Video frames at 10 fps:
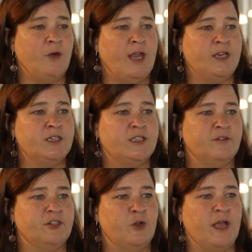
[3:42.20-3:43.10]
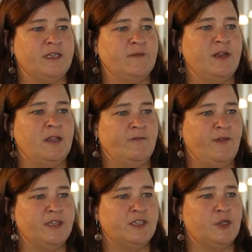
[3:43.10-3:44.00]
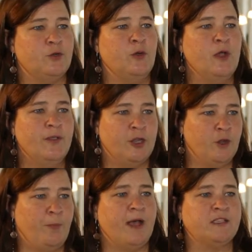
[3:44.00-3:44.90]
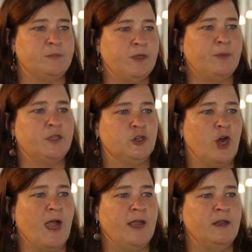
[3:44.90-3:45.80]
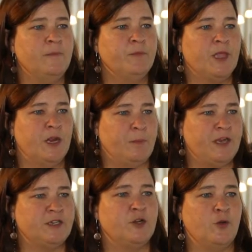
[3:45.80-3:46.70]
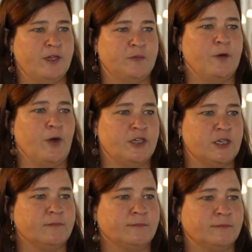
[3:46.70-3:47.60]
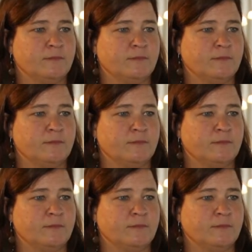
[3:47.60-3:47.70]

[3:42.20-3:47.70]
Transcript: agents that have shown activity in the phase 2 that could possibly be tried in a patient who has progression.